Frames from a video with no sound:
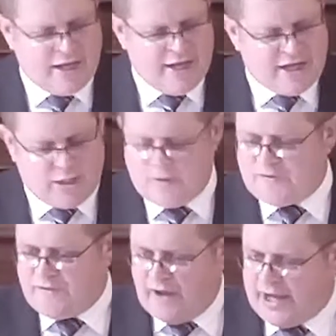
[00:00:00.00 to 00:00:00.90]
you would
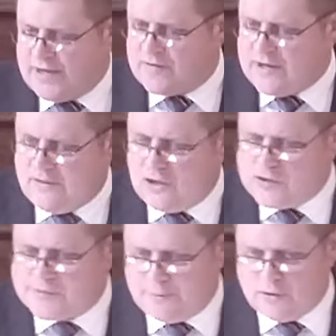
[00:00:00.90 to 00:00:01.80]
find in
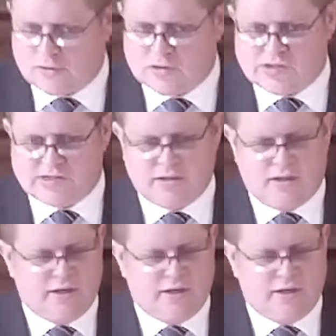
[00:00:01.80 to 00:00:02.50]
those books